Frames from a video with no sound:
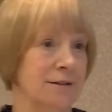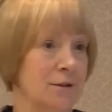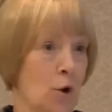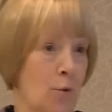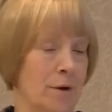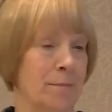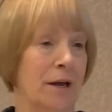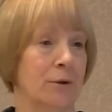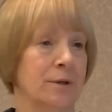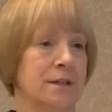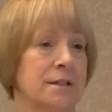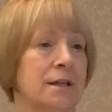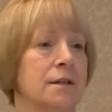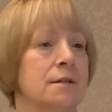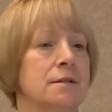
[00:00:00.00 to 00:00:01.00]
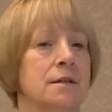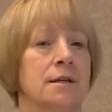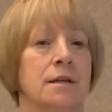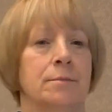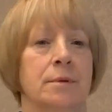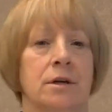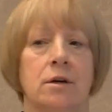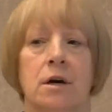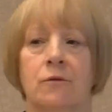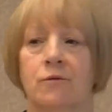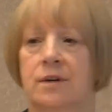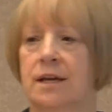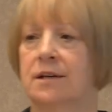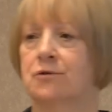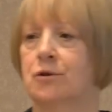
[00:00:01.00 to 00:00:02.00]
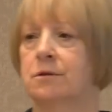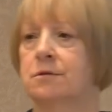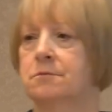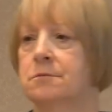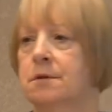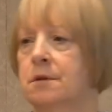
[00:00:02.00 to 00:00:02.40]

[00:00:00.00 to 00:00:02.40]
know about it to keep it confidential,